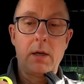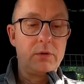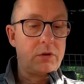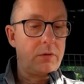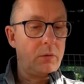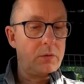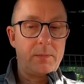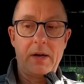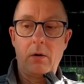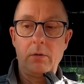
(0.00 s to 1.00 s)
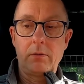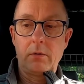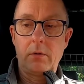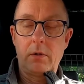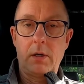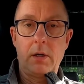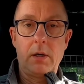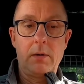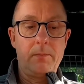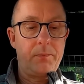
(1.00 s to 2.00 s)
which I thought was a bit odd,
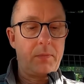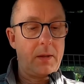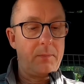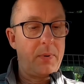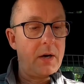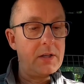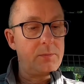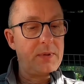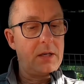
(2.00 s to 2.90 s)
but it's